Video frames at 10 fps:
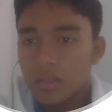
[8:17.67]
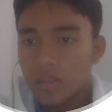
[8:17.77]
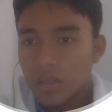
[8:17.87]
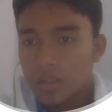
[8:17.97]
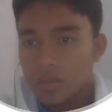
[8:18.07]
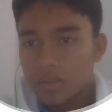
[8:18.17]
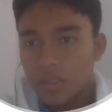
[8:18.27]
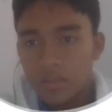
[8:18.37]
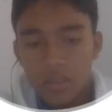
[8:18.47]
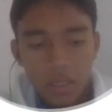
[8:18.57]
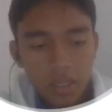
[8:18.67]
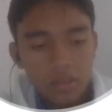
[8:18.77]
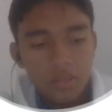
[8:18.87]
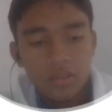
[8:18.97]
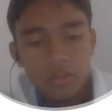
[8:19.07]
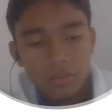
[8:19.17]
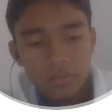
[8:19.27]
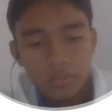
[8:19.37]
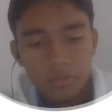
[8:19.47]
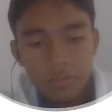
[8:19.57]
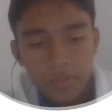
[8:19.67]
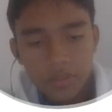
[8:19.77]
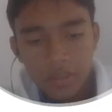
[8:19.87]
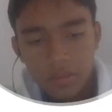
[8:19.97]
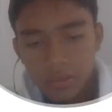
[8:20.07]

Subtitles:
Now change the height into 2%,